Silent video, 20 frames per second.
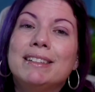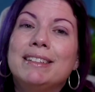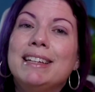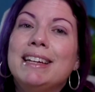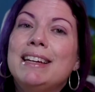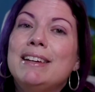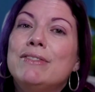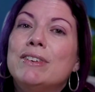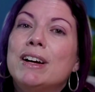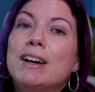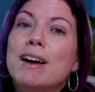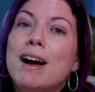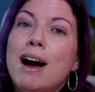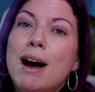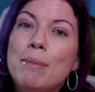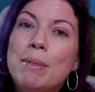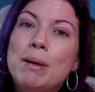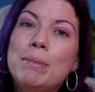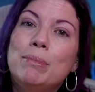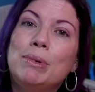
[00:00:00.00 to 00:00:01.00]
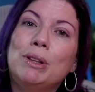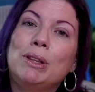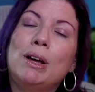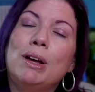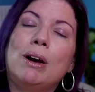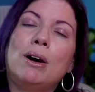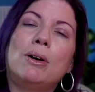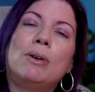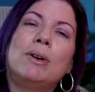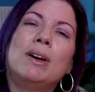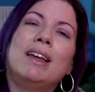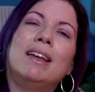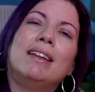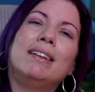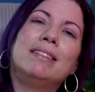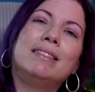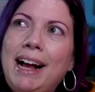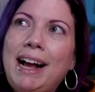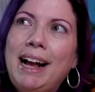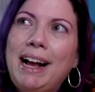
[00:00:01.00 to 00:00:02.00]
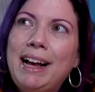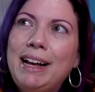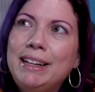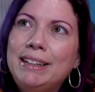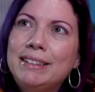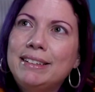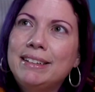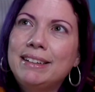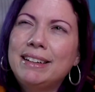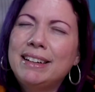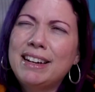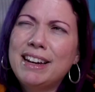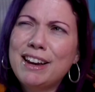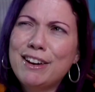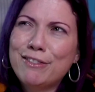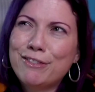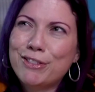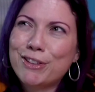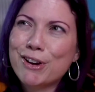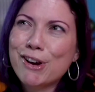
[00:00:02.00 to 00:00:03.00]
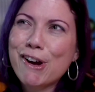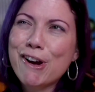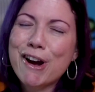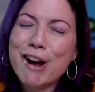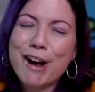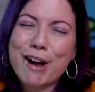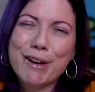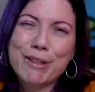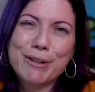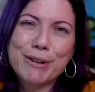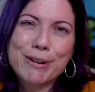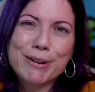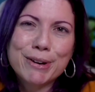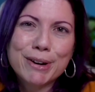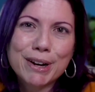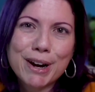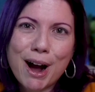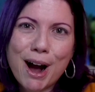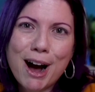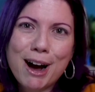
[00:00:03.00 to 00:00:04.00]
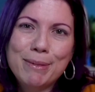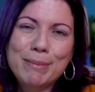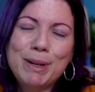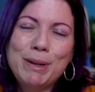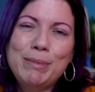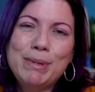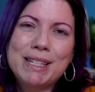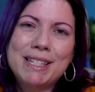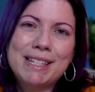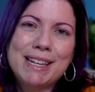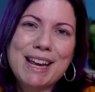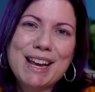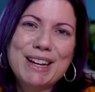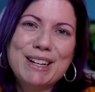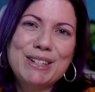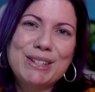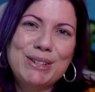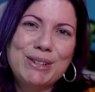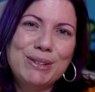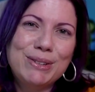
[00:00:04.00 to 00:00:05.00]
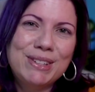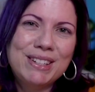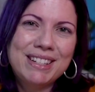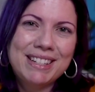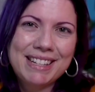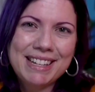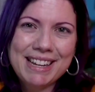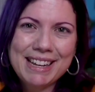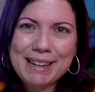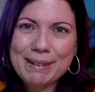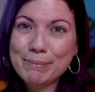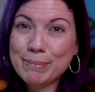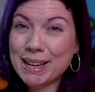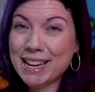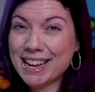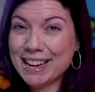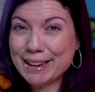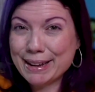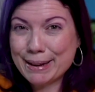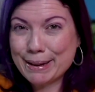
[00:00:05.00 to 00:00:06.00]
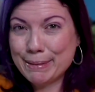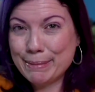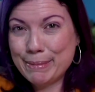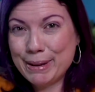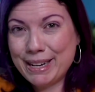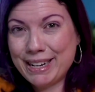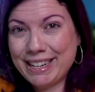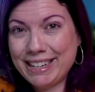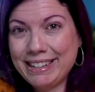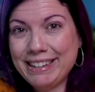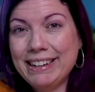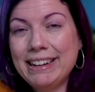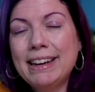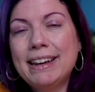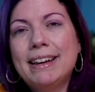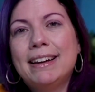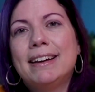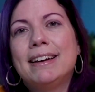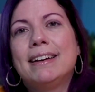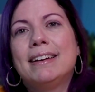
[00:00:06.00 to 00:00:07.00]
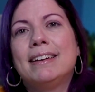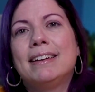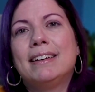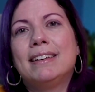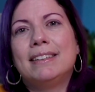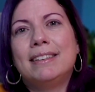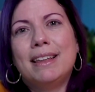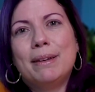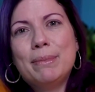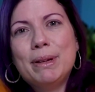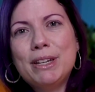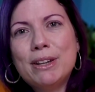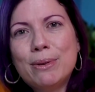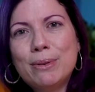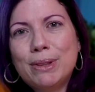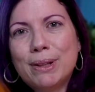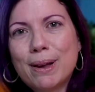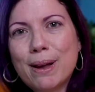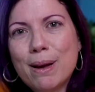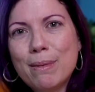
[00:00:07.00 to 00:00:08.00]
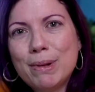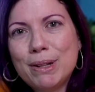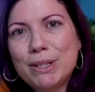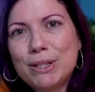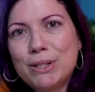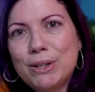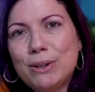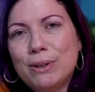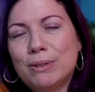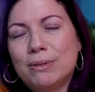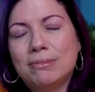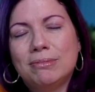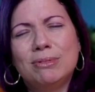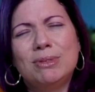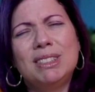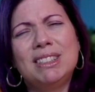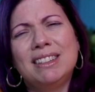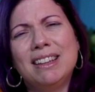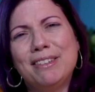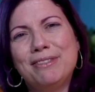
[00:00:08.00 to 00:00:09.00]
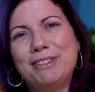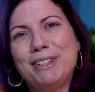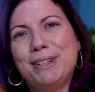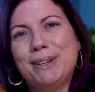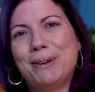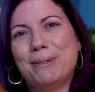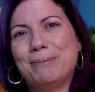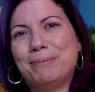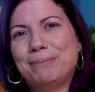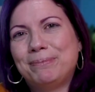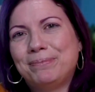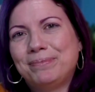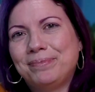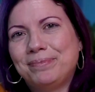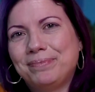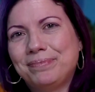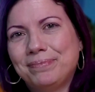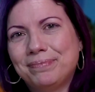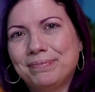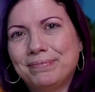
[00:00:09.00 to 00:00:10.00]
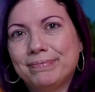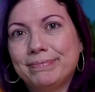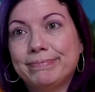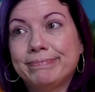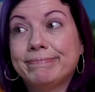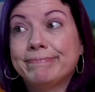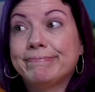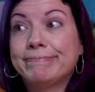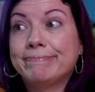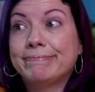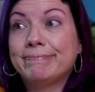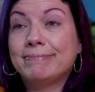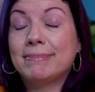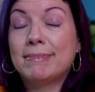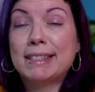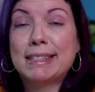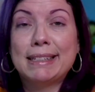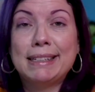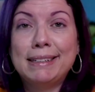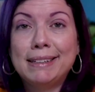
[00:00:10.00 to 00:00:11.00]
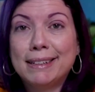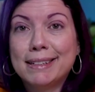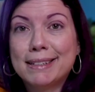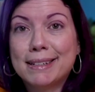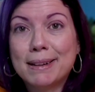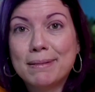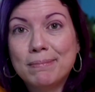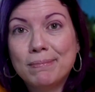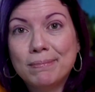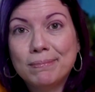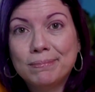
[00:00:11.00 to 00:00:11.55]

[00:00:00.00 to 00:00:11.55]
leave a comment below. And if there are other common mistakes you see being committed, let me know in the comments too. Would love to know. See you next time.